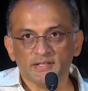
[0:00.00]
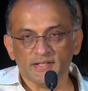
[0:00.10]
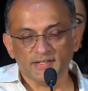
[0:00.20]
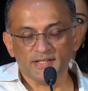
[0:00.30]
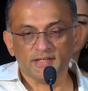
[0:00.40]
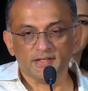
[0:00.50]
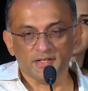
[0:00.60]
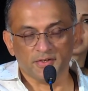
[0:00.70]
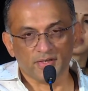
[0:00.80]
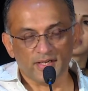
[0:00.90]
And then
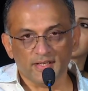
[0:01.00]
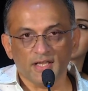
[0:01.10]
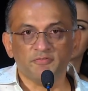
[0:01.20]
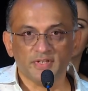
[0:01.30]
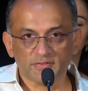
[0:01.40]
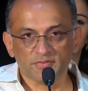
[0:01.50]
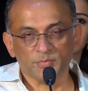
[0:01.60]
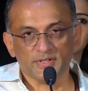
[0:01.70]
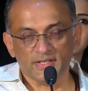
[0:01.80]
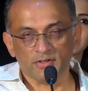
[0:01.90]
I loved it from the day